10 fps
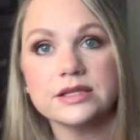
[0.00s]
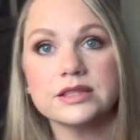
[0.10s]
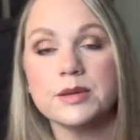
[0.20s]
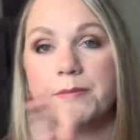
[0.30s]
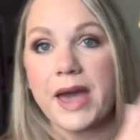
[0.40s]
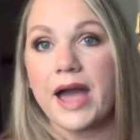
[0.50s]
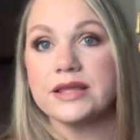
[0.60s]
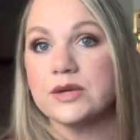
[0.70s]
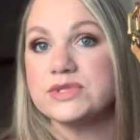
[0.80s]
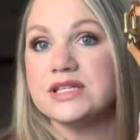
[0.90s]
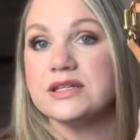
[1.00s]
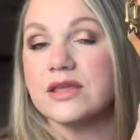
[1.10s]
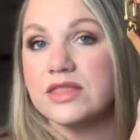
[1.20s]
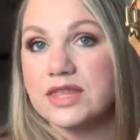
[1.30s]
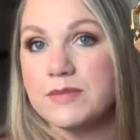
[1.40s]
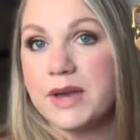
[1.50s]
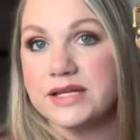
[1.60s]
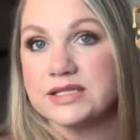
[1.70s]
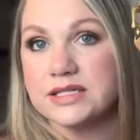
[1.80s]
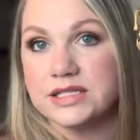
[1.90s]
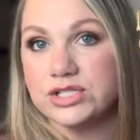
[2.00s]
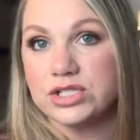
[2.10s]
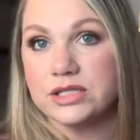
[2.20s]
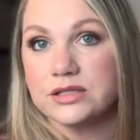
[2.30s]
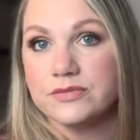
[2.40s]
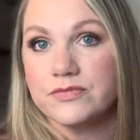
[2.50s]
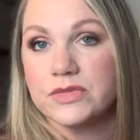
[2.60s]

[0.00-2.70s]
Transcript: the bag that was in the best condition.